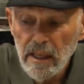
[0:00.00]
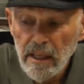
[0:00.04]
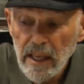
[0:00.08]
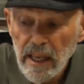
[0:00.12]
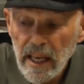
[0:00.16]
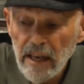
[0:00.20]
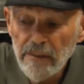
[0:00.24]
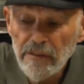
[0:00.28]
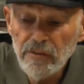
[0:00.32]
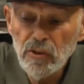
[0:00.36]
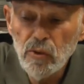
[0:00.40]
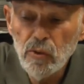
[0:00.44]

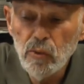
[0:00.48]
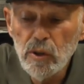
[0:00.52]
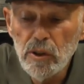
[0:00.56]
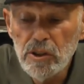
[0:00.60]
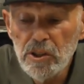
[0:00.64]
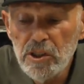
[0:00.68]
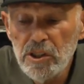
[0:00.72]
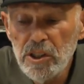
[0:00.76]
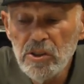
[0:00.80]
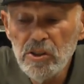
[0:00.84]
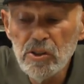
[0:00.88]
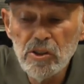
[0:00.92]
After which
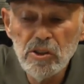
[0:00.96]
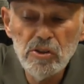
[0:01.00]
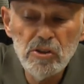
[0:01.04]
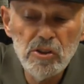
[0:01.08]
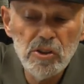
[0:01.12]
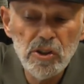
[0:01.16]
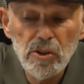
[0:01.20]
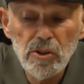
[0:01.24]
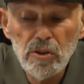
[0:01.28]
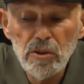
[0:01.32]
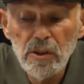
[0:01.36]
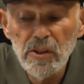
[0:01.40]
she
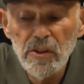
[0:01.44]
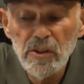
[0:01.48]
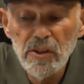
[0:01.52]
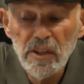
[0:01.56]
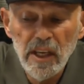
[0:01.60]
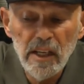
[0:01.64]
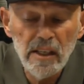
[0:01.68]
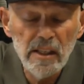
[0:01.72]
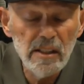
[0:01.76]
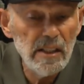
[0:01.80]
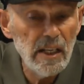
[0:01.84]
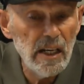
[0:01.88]
sincerely
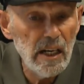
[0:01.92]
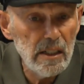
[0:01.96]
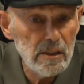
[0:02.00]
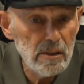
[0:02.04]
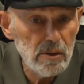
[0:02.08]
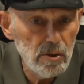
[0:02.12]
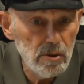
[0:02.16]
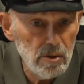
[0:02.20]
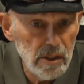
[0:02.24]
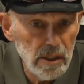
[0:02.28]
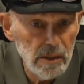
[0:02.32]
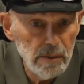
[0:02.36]
thanked
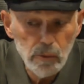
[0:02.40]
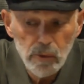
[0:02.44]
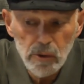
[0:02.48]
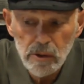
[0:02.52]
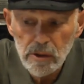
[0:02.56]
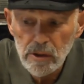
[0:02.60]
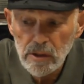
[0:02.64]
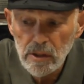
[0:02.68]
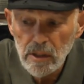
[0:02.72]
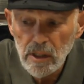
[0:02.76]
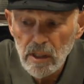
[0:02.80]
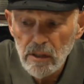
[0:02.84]
Doctor
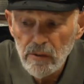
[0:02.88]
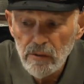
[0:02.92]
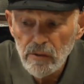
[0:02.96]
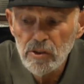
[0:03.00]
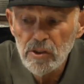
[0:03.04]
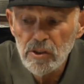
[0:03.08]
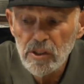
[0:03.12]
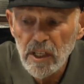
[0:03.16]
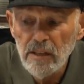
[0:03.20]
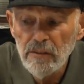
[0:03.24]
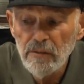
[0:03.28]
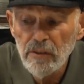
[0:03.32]
Liebowitz for
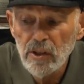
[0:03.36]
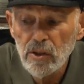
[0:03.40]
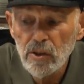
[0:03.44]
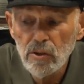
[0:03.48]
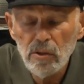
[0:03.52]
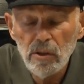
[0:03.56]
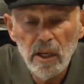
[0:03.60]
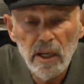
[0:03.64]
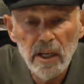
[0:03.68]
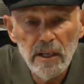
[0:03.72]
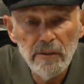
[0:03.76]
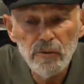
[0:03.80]
saving her
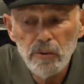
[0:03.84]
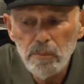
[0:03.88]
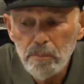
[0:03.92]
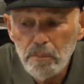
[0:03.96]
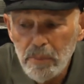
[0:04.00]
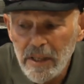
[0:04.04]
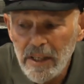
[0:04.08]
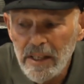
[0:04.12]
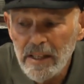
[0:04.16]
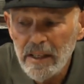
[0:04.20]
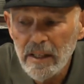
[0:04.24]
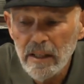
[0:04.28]
life,
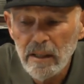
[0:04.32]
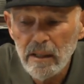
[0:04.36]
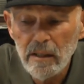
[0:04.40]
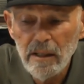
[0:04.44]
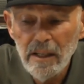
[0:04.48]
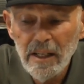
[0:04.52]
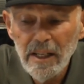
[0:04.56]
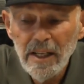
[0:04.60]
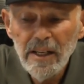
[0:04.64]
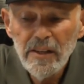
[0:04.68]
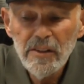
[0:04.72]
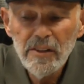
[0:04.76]
repeating
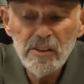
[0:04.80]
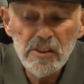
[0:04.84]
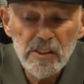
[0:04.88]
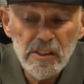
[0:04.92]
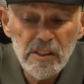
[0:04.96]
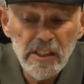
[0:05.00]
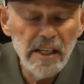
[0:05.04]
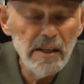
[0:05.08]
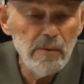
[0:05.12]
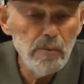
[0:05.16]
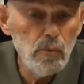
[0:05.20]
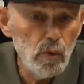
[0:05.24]
the
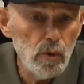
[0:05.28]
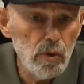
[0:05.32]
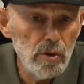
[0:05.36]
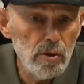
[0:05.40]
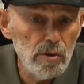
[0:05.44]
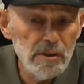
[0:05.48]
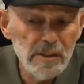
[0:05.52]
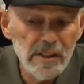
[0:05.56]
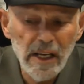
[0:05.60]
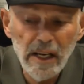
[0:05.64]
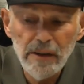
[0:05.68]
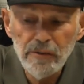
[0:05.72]
same
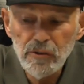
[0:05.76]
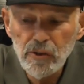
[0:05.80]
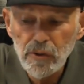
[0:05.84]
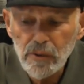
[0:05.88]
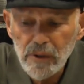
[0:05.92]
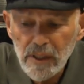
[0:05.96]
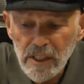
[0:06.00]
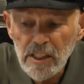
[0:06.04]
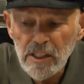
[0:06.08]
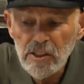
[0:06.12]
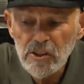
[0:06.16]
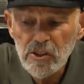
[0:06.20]
words after
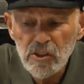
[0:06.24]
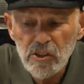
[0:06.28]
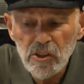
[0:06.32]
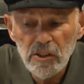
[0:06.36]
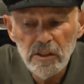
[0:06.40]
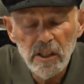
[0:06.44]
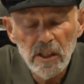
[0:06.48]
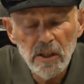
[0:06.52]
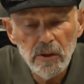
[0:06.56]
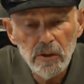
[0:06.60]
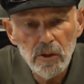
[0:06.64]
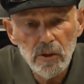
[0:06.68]
each
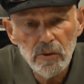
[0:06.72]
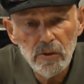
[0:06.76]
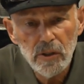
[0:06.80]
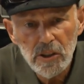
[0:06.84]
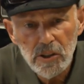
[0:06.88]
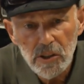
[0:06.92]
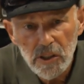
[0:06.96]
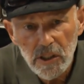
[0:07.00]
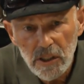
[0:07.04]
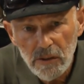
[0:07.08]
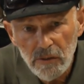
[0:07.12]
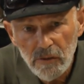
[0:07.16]
scenario that
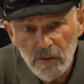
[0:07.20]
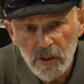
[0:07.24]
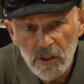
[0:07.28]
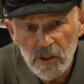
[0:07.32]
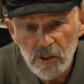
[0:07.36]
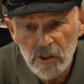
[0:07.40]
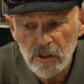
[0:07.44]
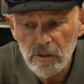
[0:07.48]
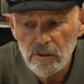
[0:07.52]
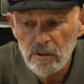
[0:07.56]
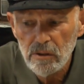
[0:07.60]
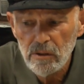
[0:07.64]
she
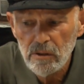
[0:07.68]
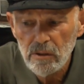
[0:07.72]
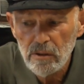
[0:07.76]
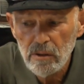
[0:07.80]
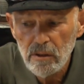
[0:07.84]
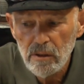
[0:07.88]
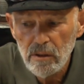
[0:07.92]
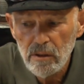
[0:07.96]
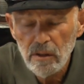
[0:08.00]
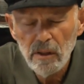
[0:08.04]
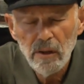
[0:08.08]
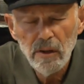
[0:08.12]
envisioned.
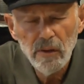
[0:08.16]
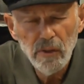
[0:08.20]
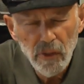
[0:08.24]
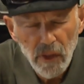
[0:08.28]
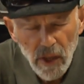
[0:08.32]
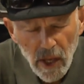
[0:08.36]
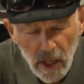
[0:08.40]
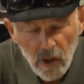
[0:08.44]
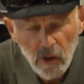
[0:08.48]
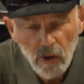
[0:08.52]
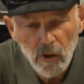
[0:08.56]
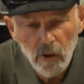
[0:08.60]

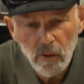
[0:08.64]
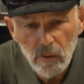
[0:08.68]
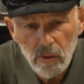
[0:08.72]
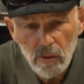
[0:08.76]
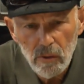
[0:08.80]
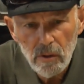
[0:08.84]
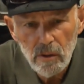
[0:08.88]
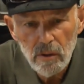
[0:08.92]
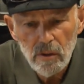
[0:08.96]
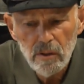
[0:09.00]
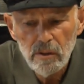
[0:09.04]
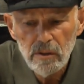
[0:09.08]
Thank you,
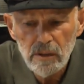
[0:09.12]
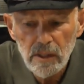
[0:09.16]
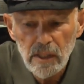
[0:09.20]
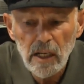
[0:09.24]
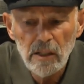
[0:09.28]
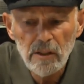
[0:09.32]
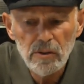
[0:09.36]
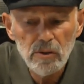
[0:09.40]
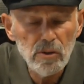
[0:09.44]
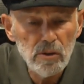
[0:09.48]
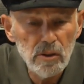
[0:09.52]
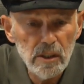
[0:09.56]

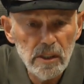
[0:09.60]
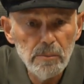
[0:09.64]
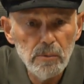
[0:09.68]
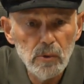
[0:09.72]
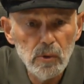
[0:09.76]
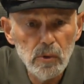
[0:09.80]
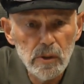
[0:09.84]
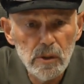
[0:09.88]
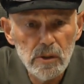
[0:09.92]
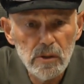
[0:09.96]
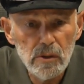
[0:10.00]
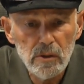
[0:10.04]
Doctor
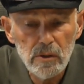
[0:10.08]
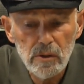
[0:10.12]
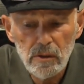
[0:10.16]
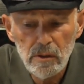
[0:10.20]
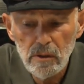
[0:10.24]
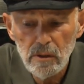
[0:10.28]
Liebowitz.